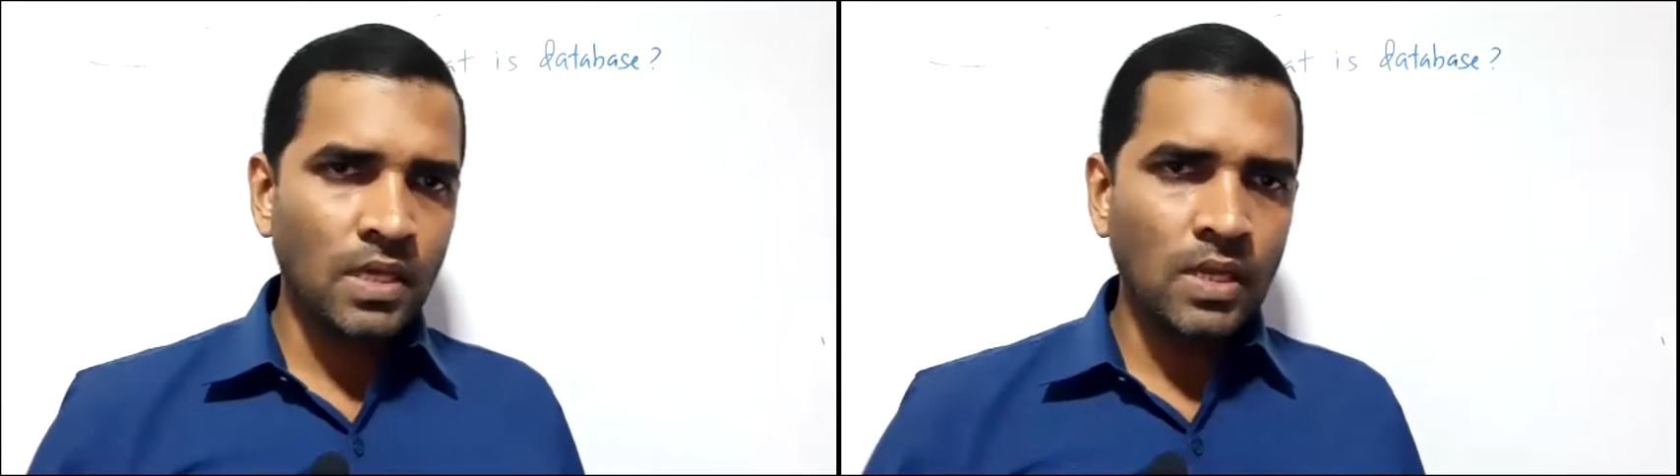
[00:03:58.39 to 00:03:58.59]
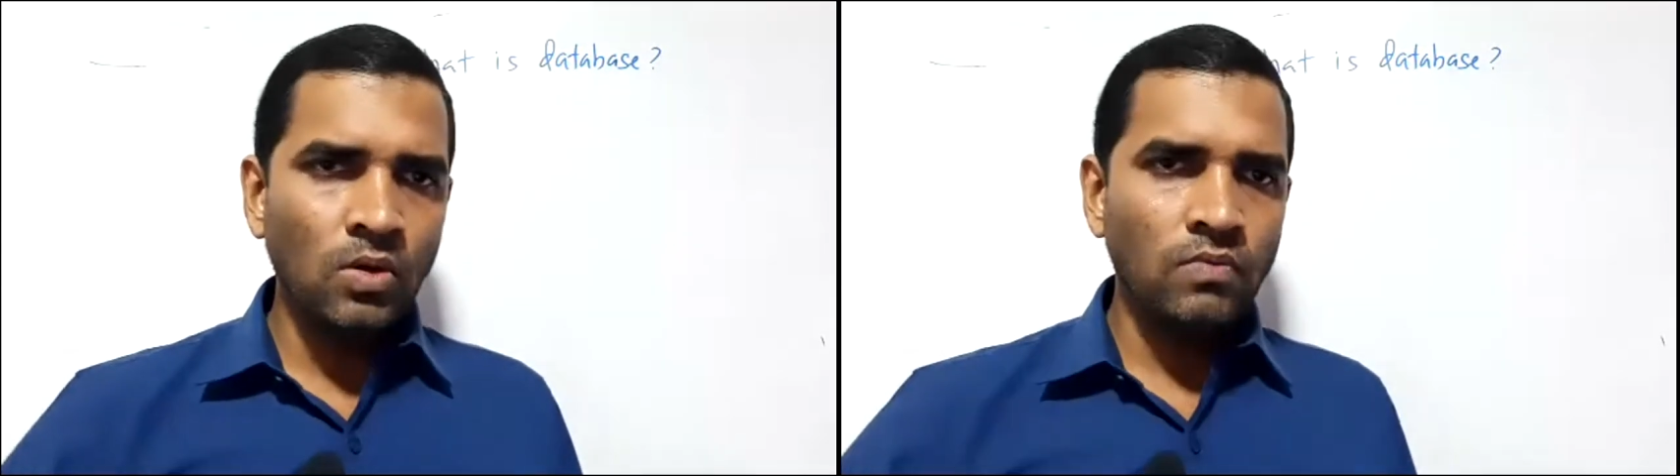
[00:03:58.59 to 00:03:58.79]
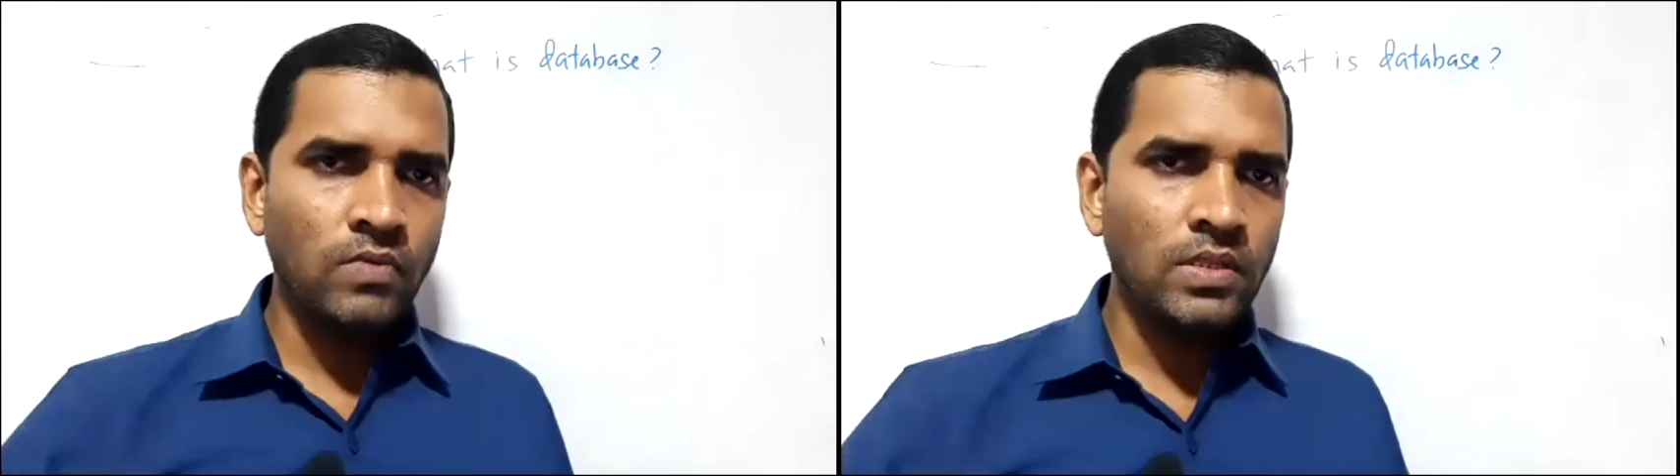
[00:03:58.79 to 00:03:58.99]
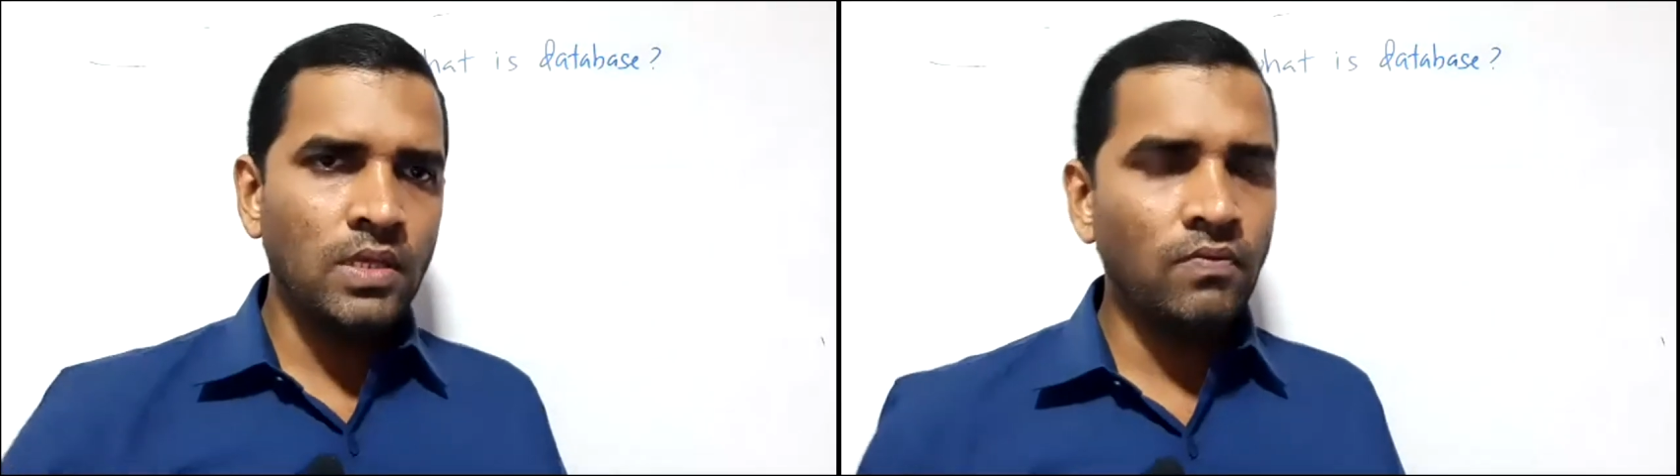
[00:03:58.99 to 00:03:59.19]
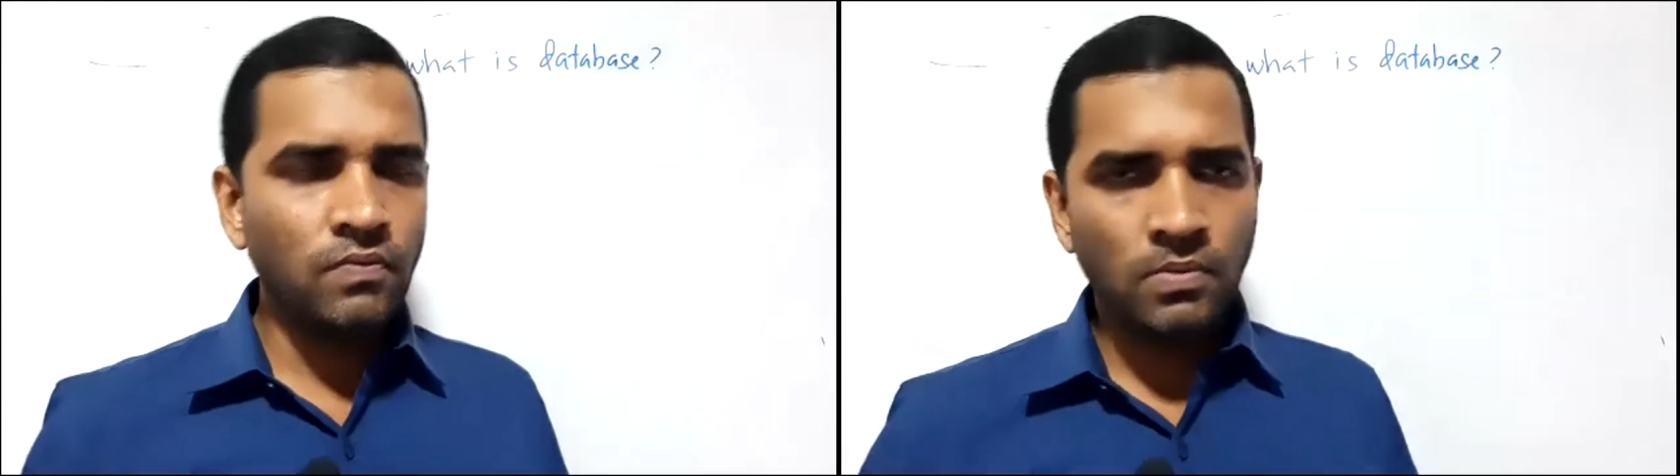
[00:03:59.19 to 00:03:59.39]
along with
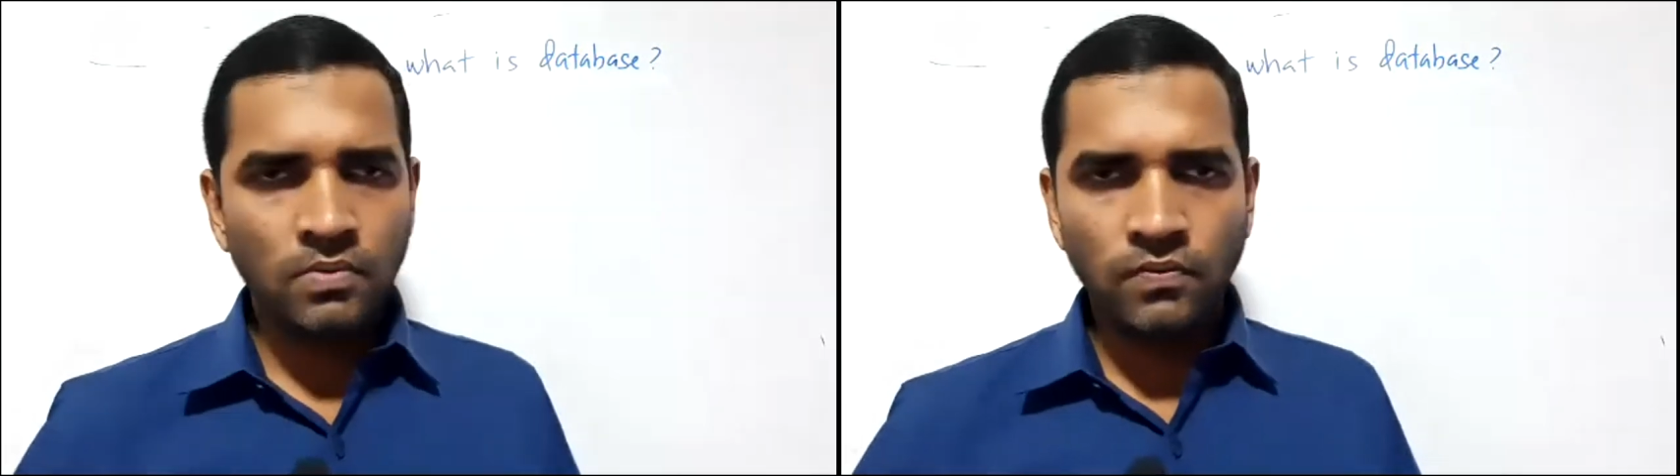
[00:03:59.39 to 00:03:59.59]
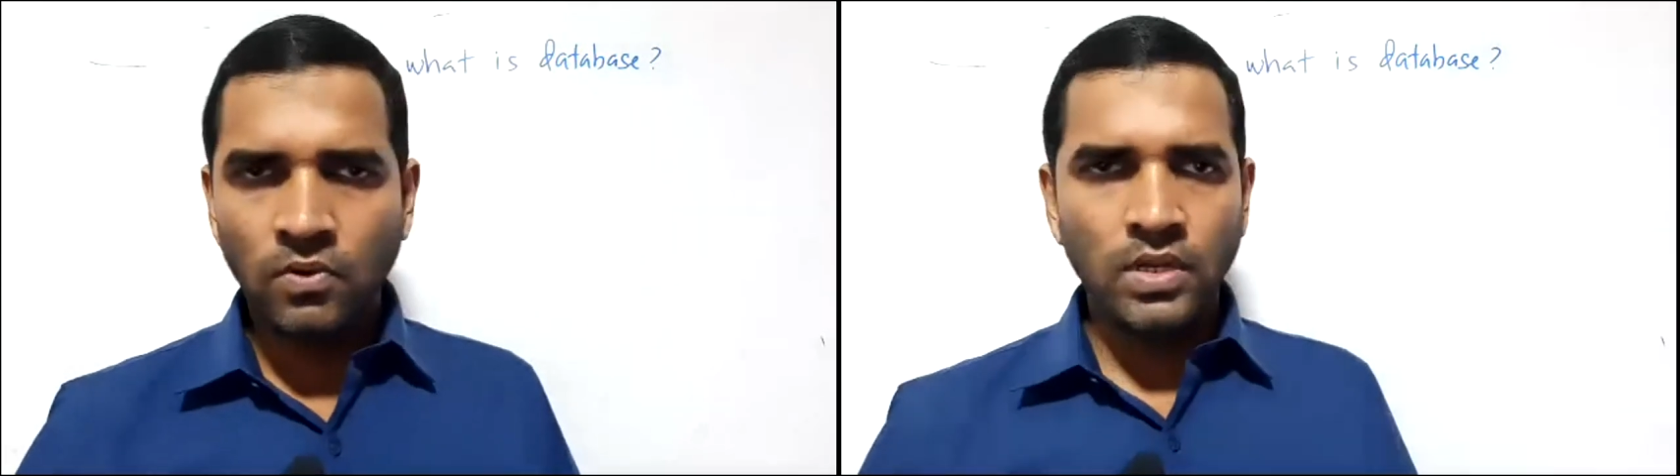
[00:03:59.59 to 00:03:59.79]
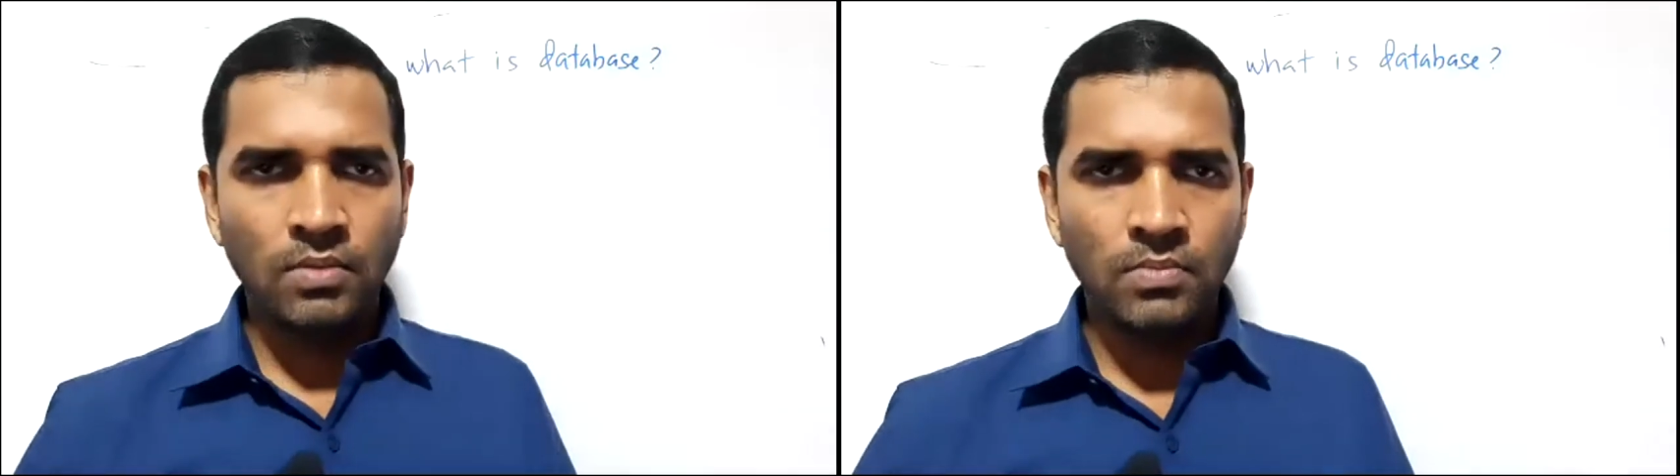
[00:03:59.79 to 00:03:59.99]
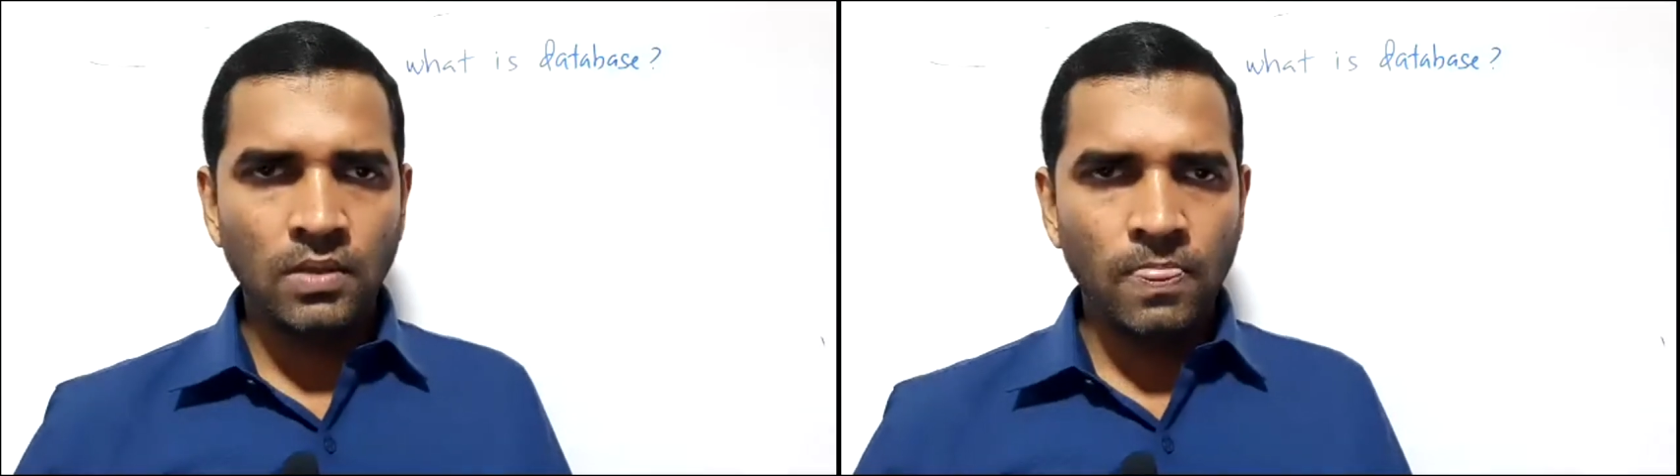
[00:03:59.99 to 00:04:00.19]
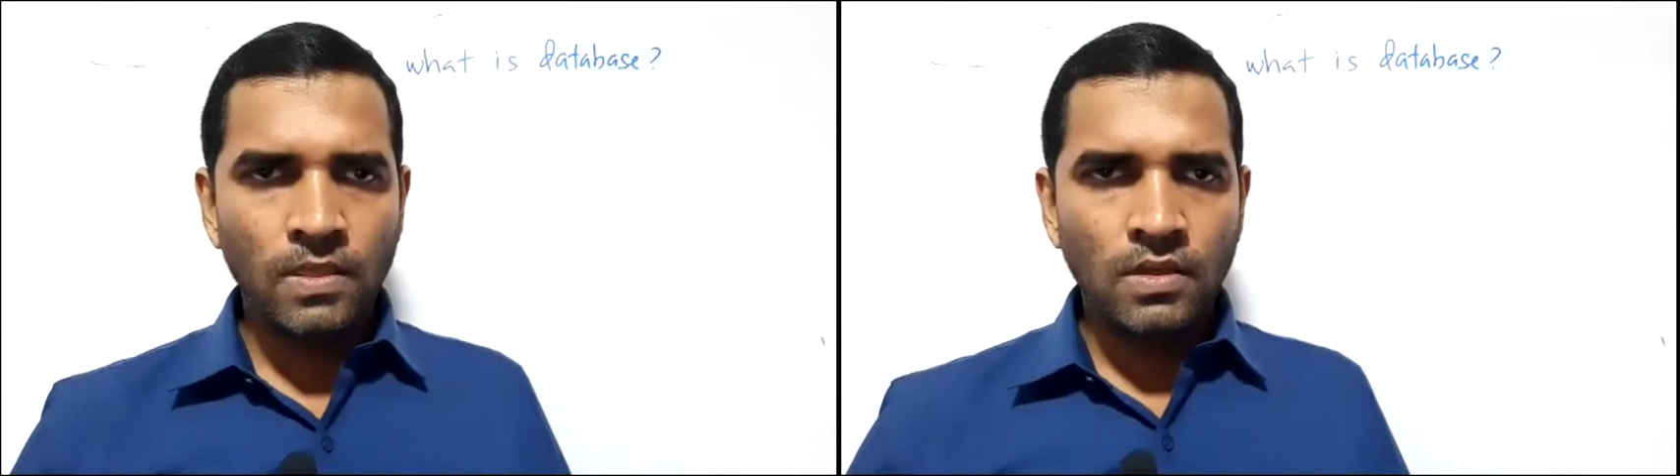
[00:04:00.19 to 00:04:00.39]
their phone number,